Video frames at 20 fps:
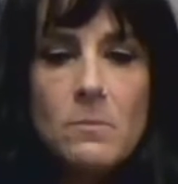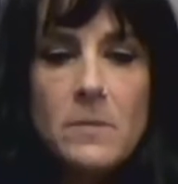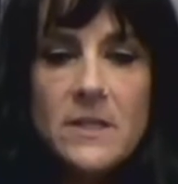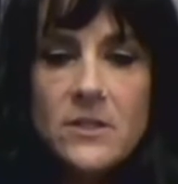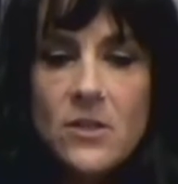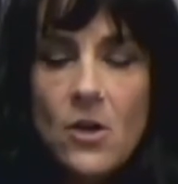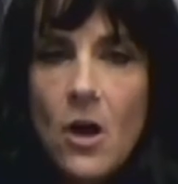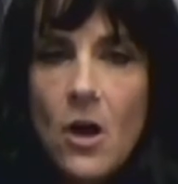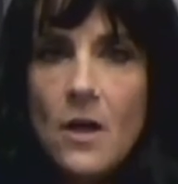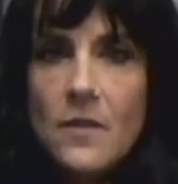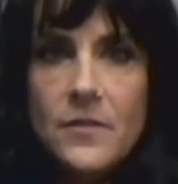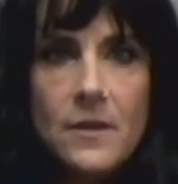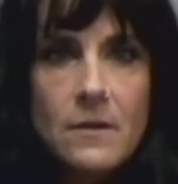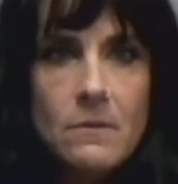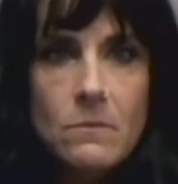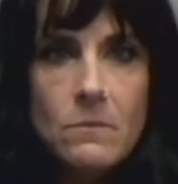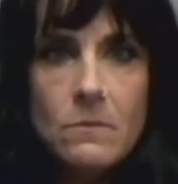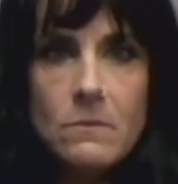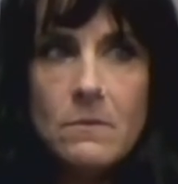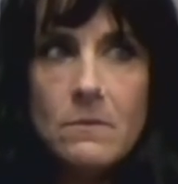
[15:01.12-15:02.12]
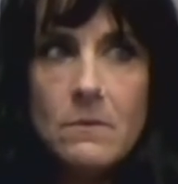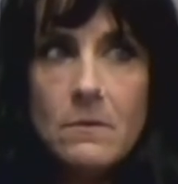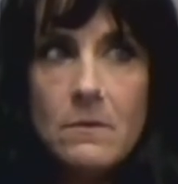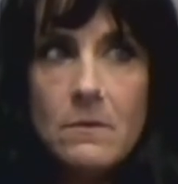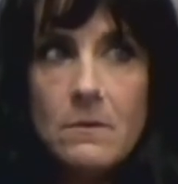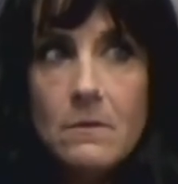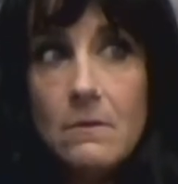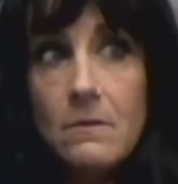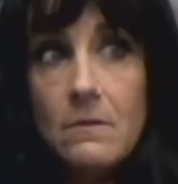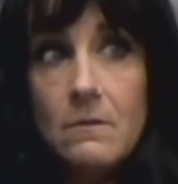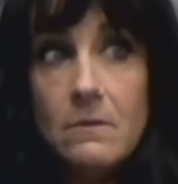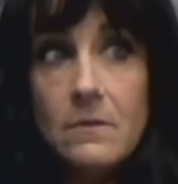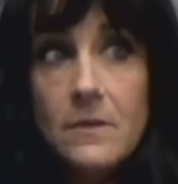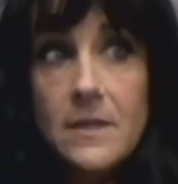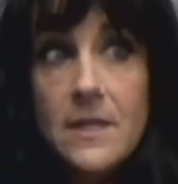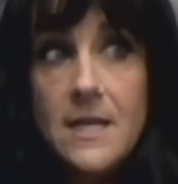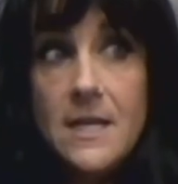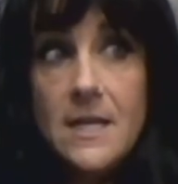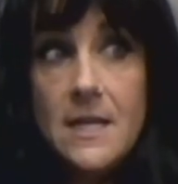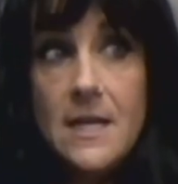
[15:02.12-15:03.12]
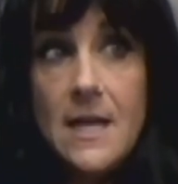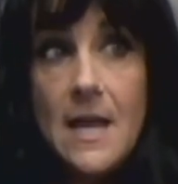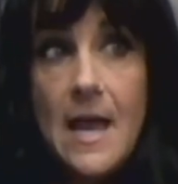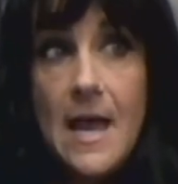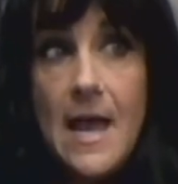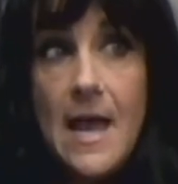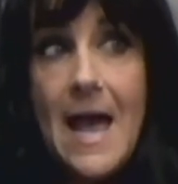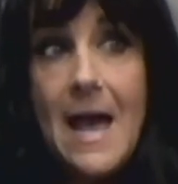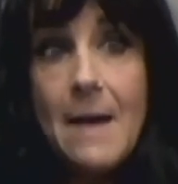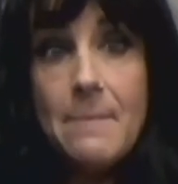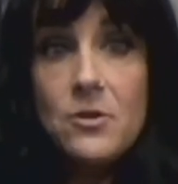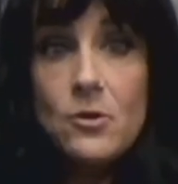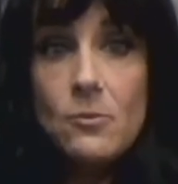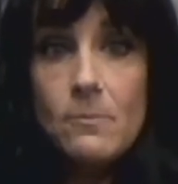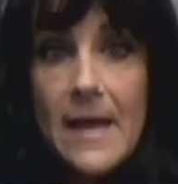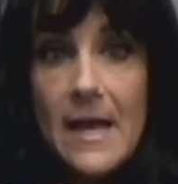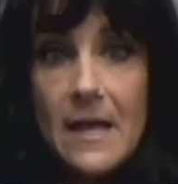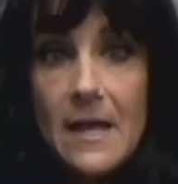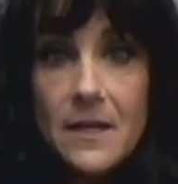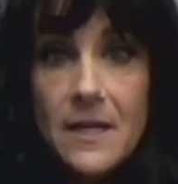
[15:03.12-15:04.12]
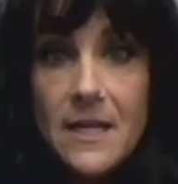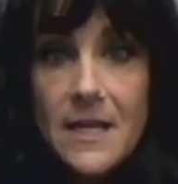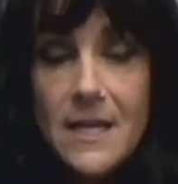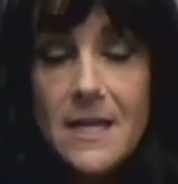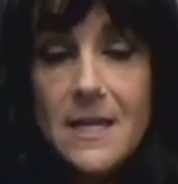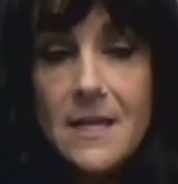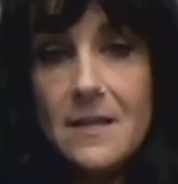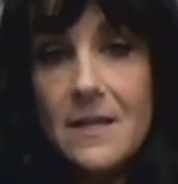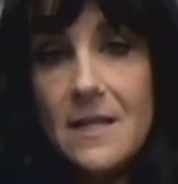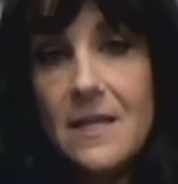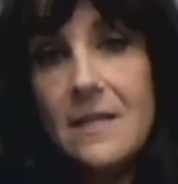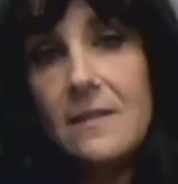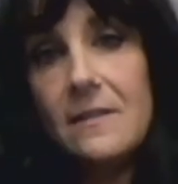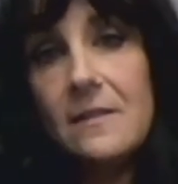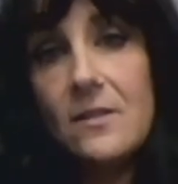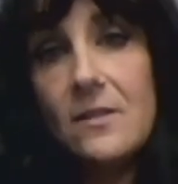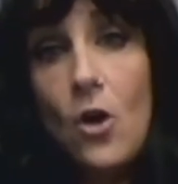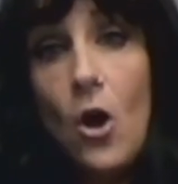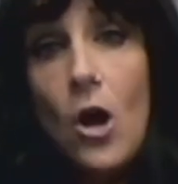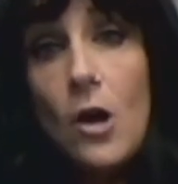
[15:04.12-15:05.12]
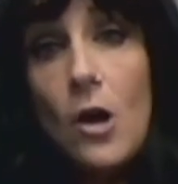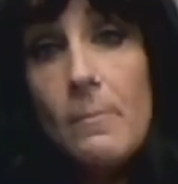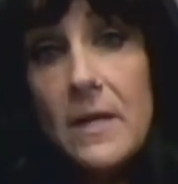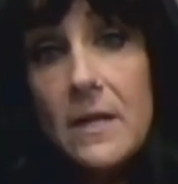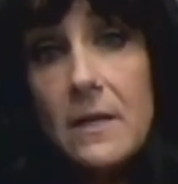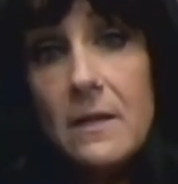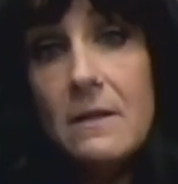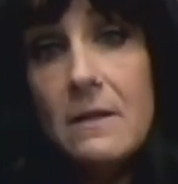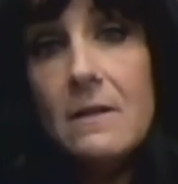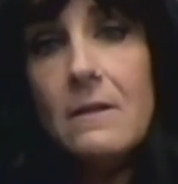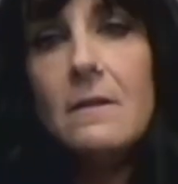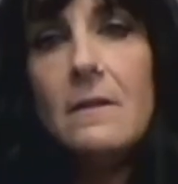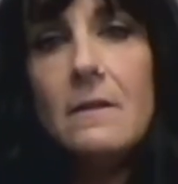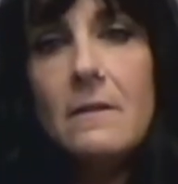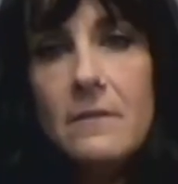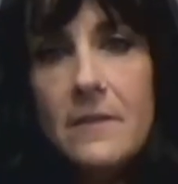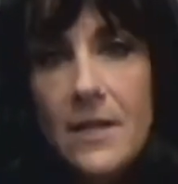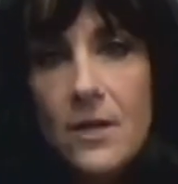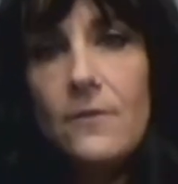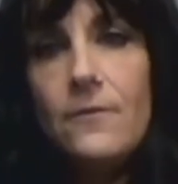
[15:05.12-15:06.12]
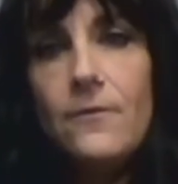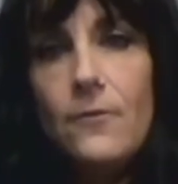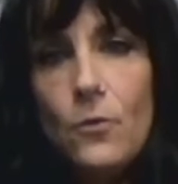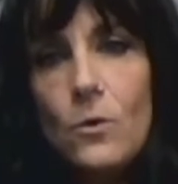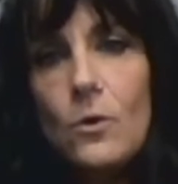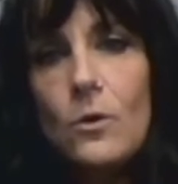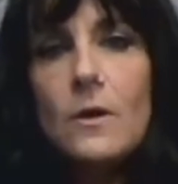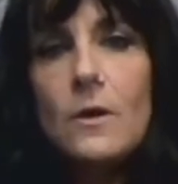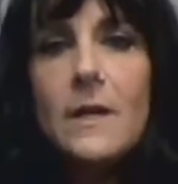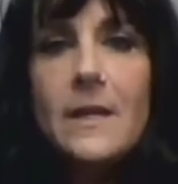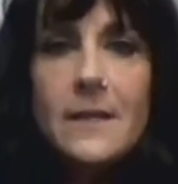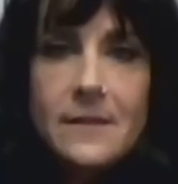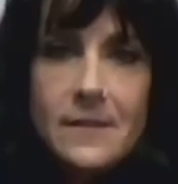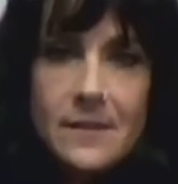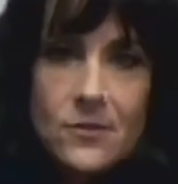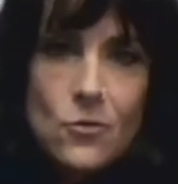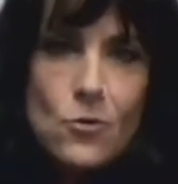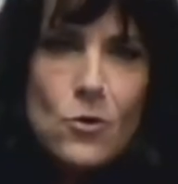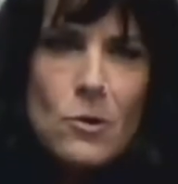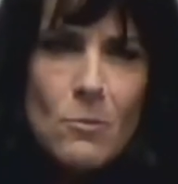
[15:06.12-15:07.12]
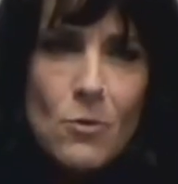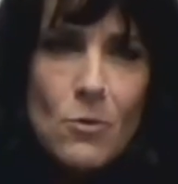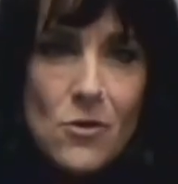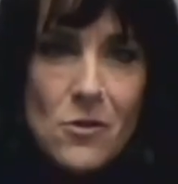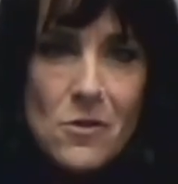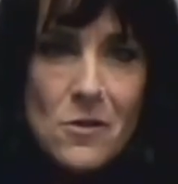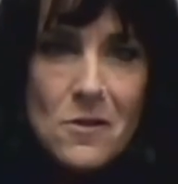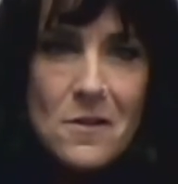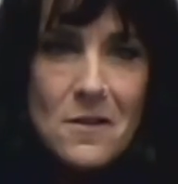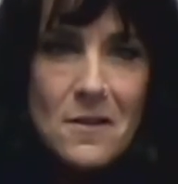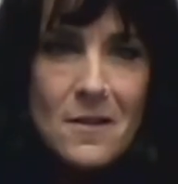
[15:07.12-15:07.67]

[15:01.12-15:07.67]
been taught that the abnormality is common, therefore it's normal.